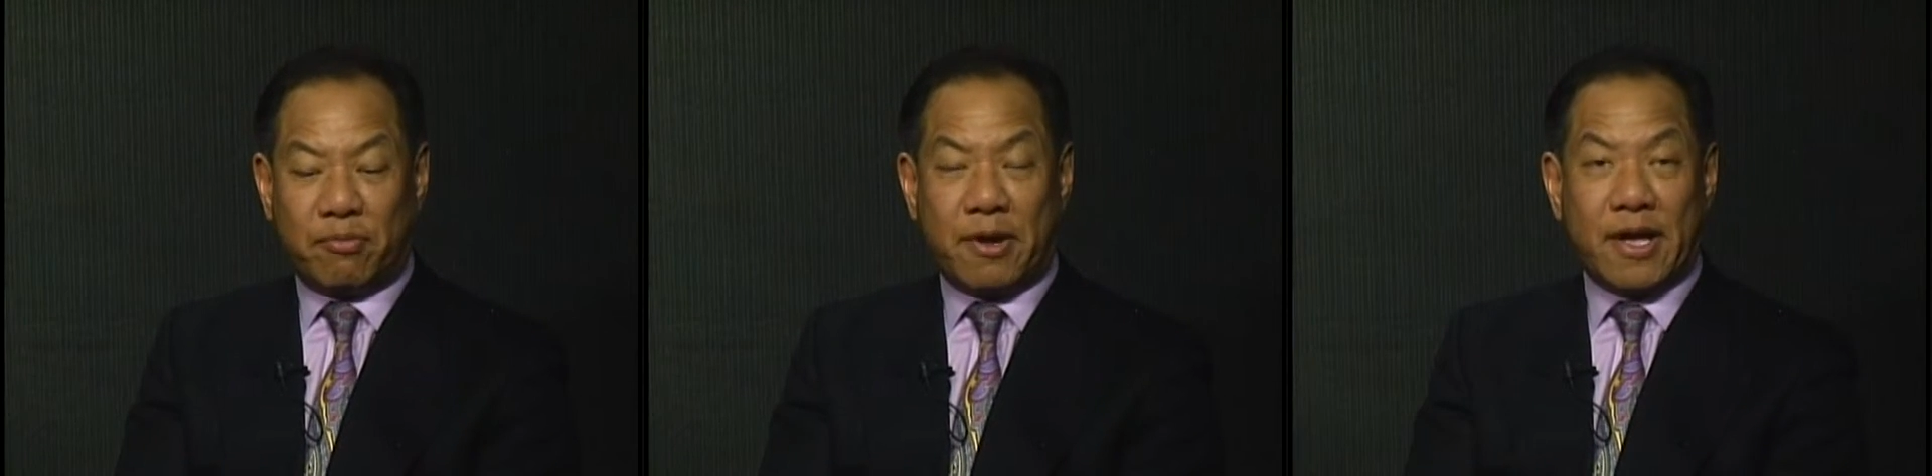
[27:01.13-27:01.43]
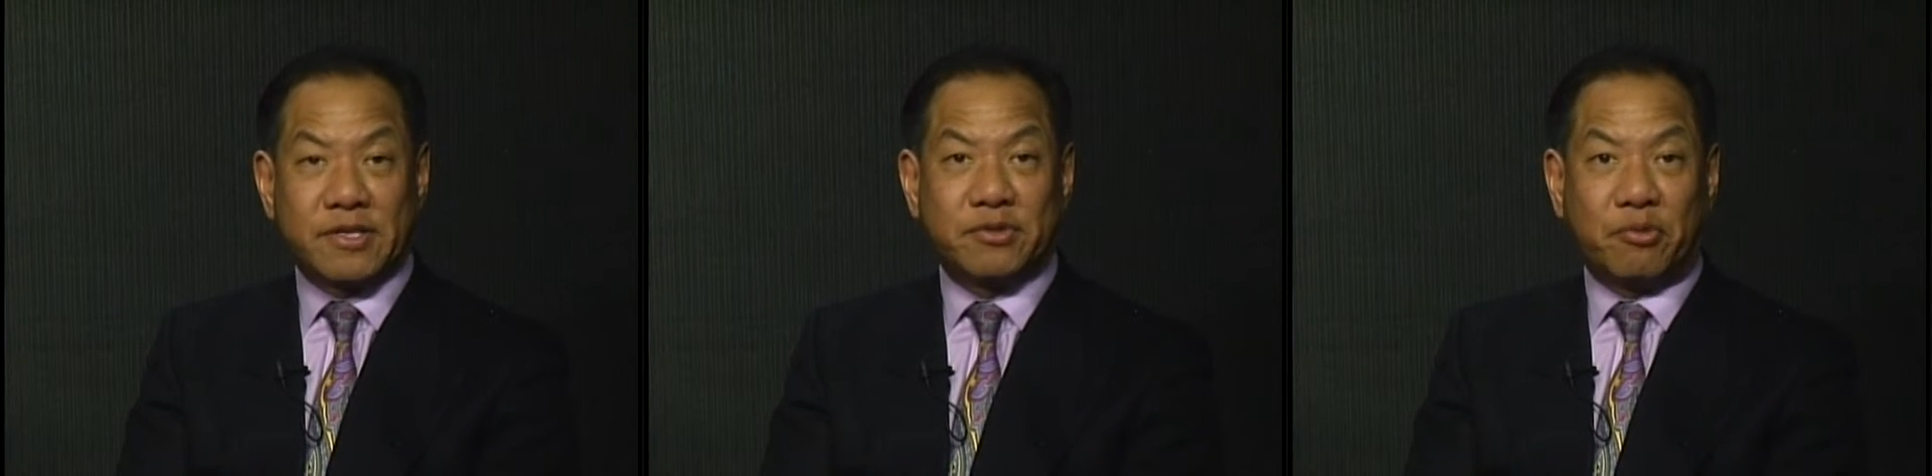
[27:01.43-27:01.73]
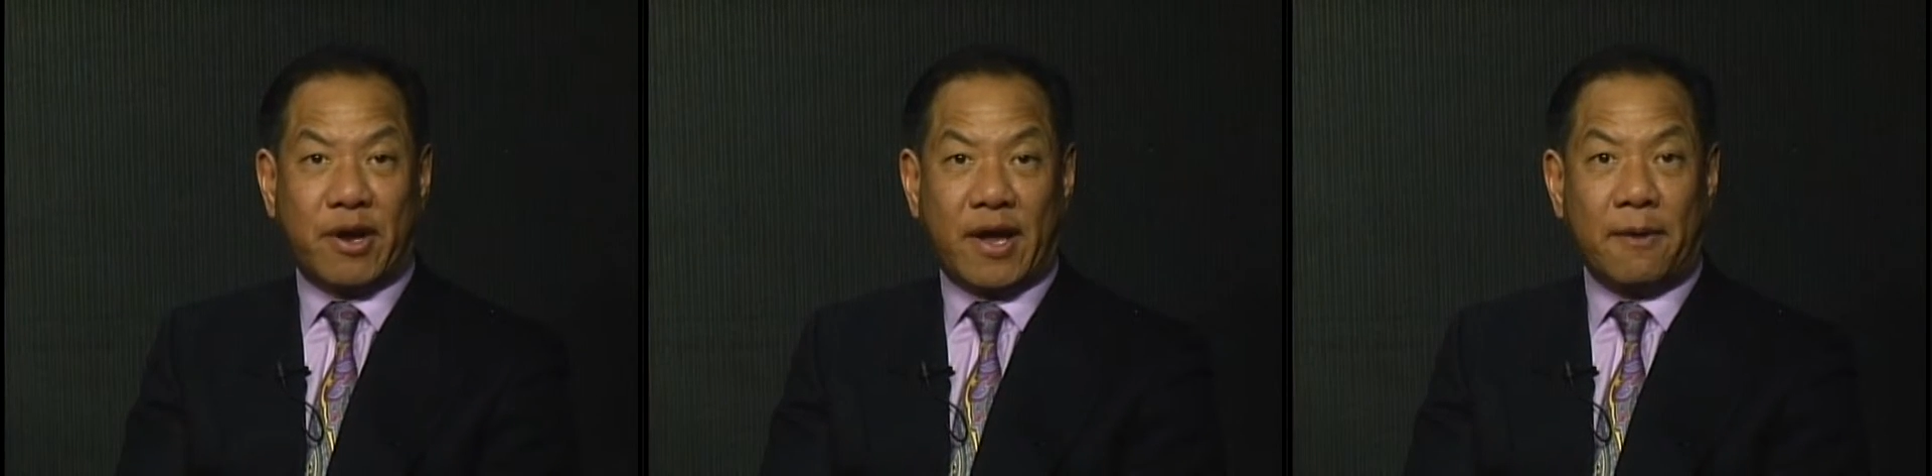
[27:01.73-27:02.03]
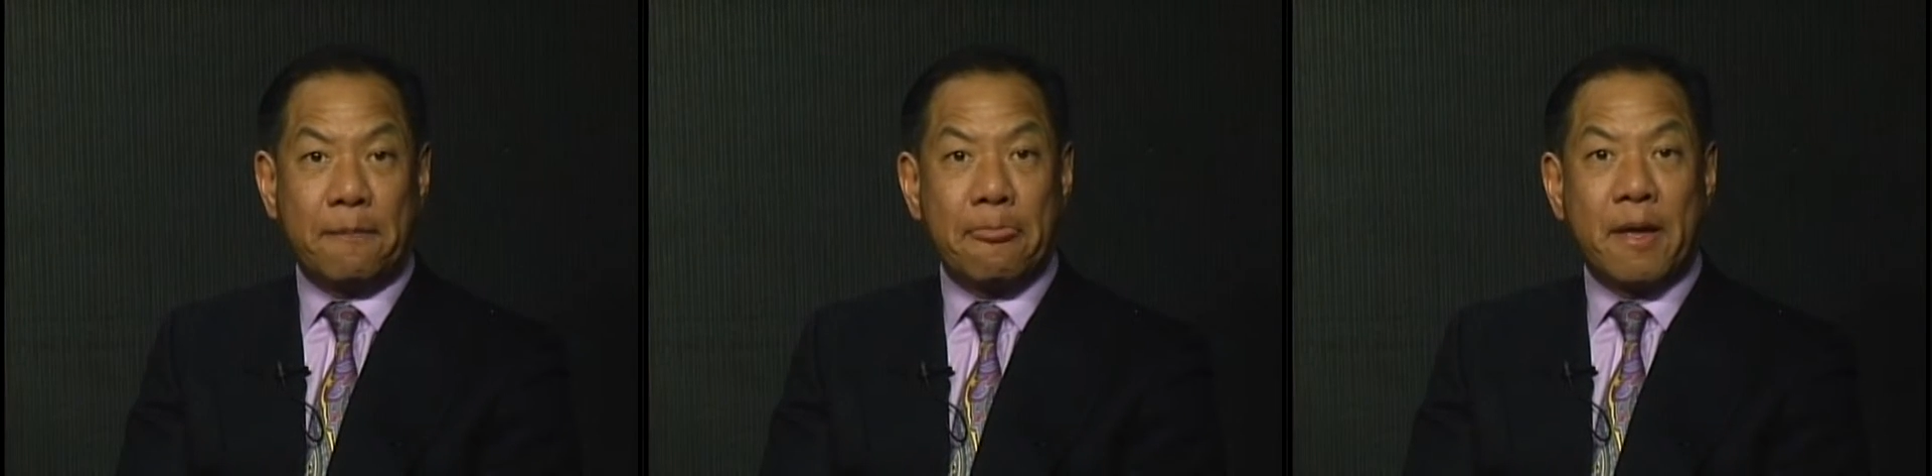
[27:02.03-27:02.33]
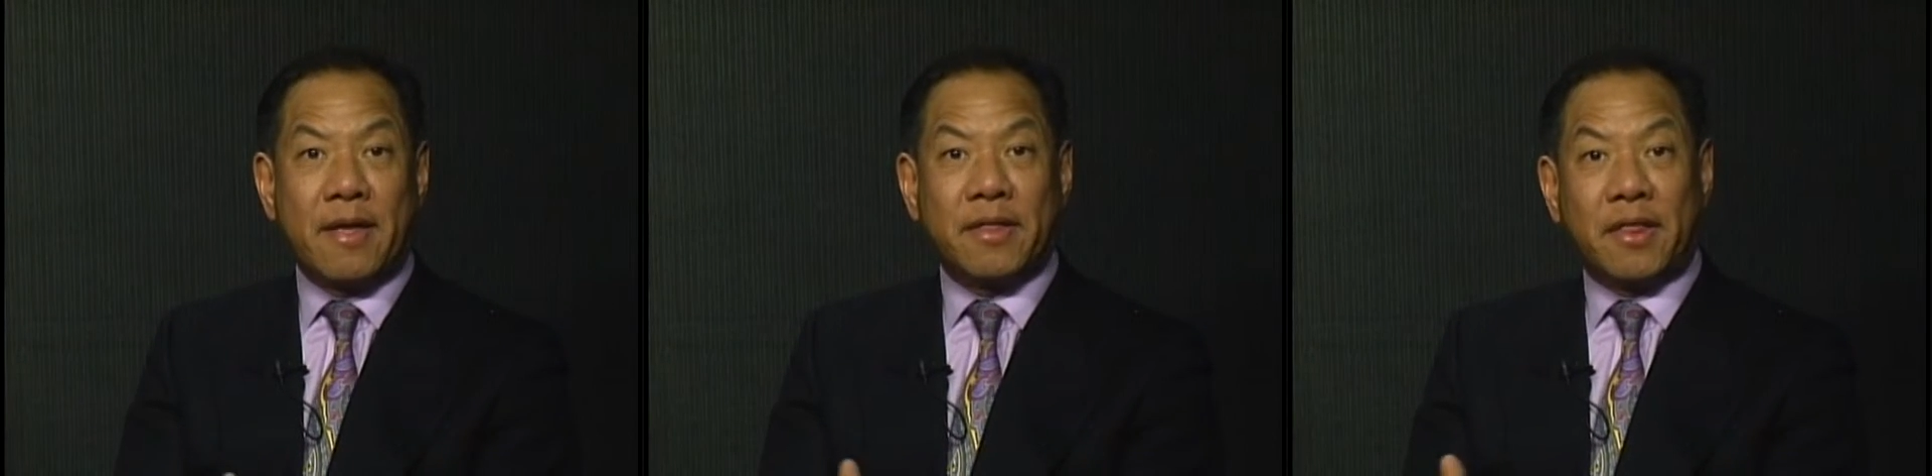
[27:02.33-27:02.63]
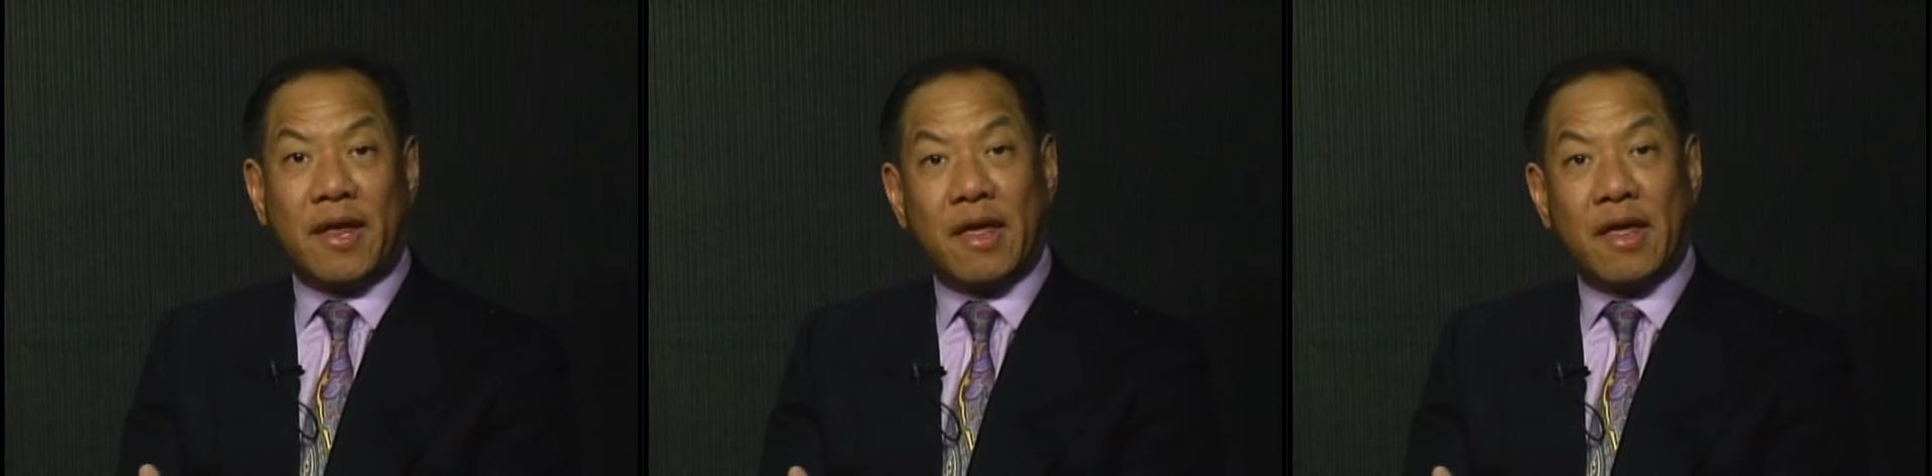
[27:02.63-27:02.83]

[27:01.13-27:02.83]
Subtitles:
pass away, then the